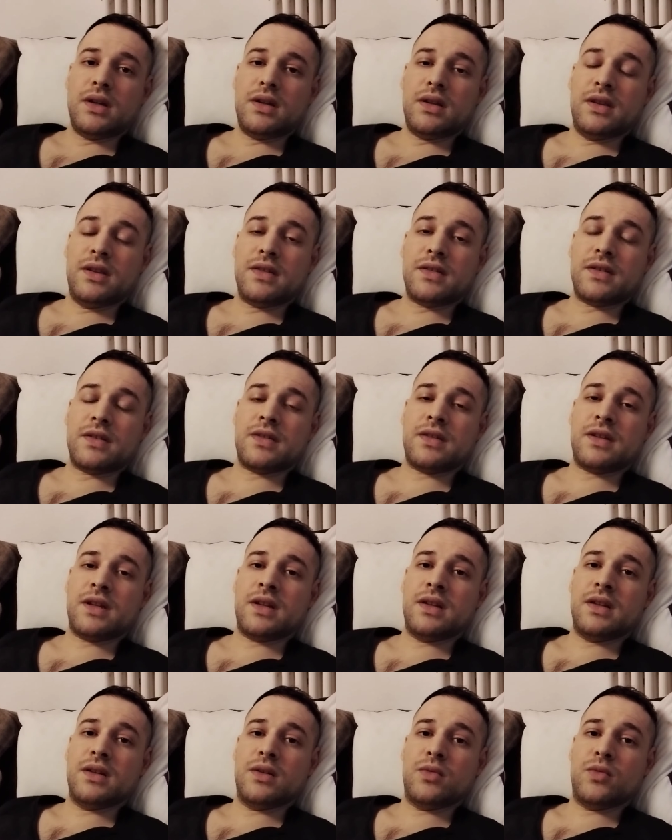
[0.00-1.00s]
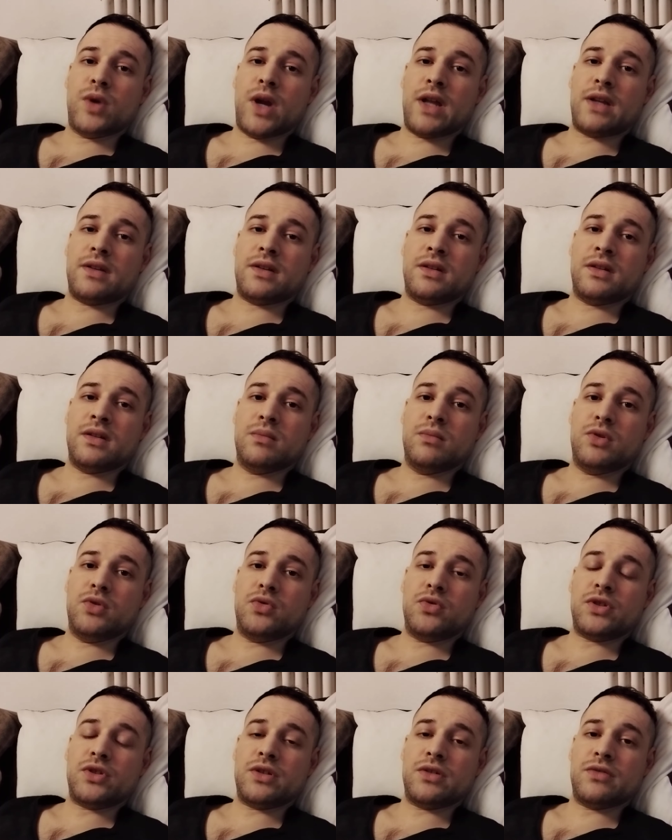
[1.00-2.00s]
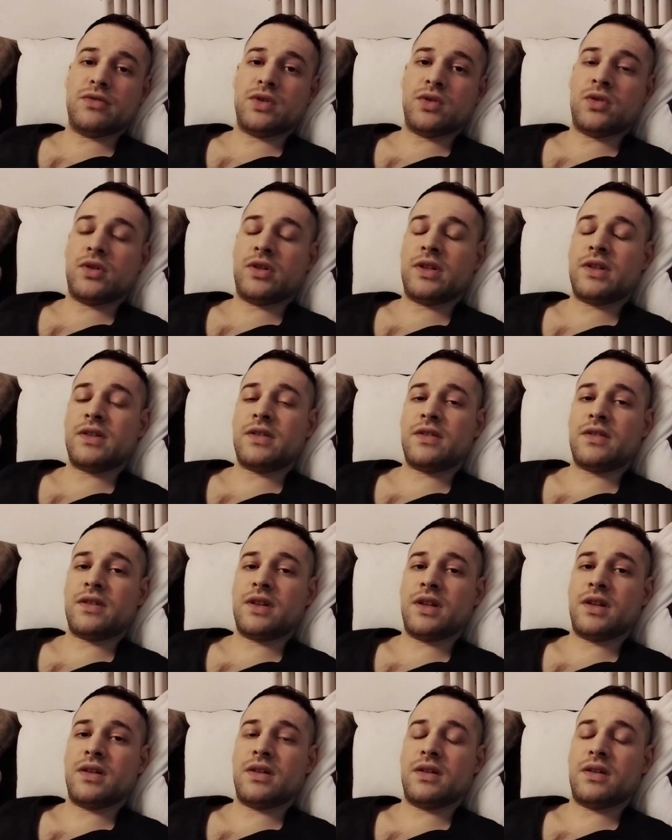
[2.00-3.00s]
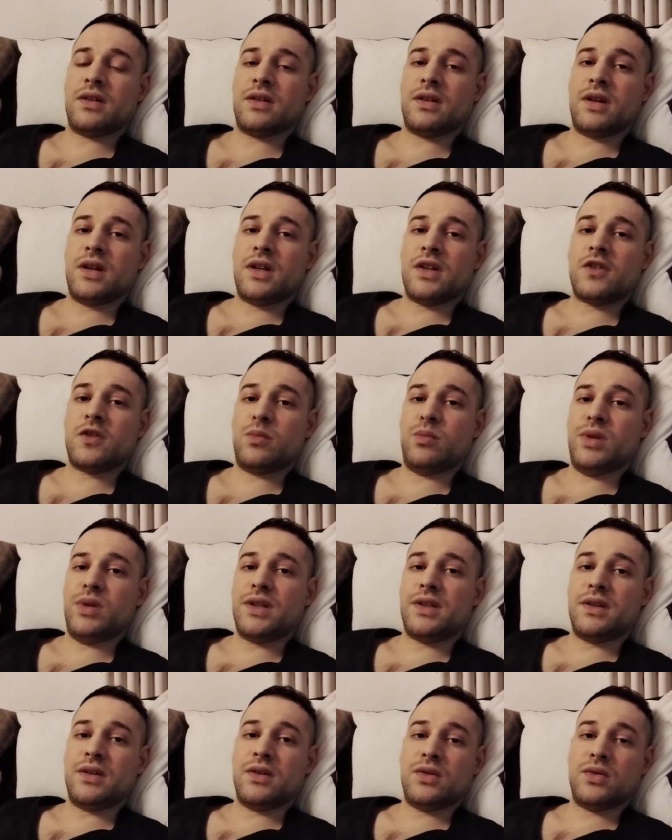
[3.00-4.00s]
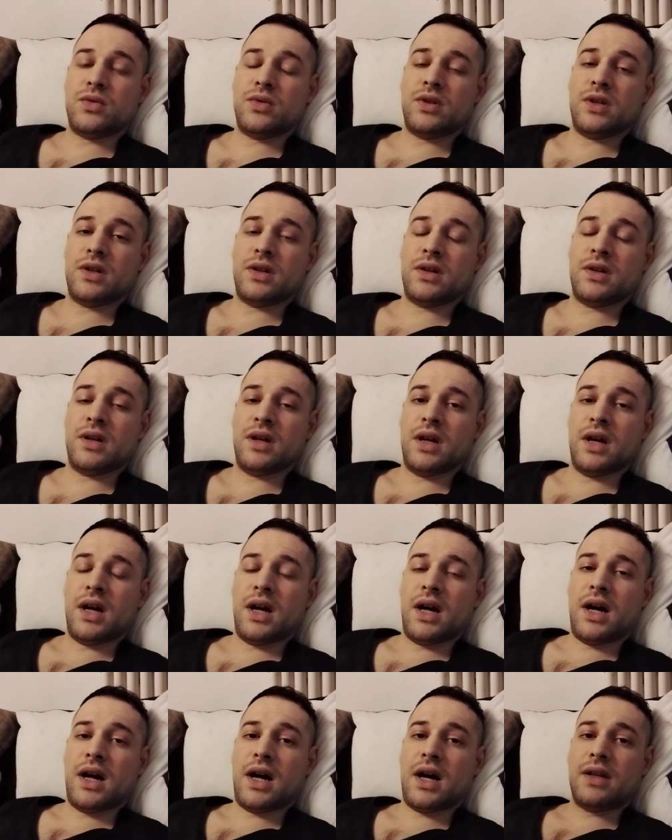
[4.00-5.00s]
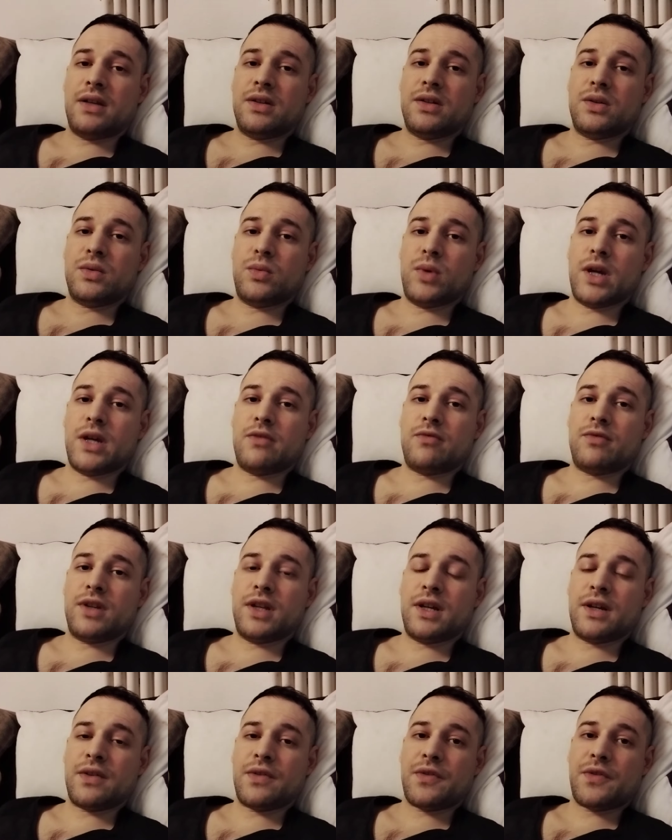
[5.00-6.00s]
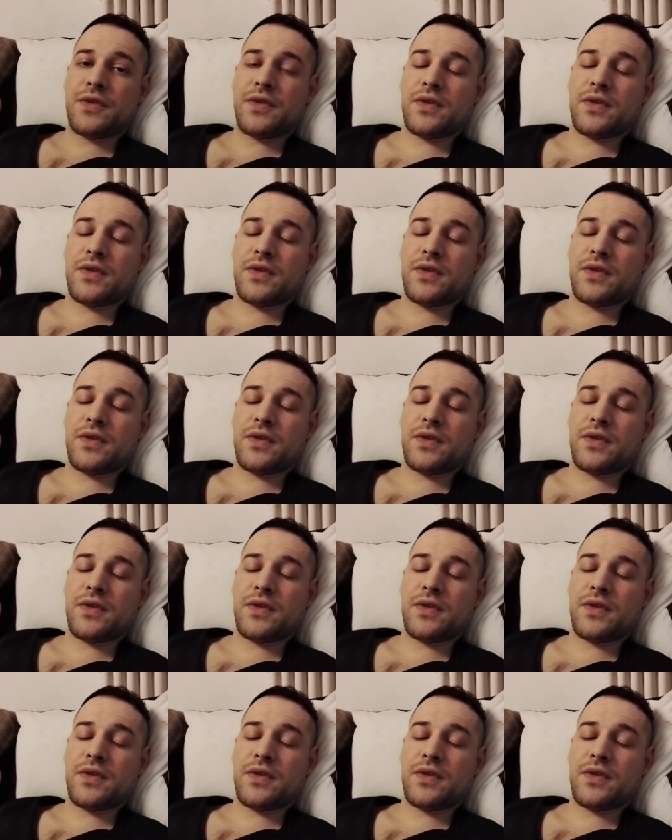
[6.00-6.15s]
this is then the red and the blue shift, or that is then the split into the higher wavelength,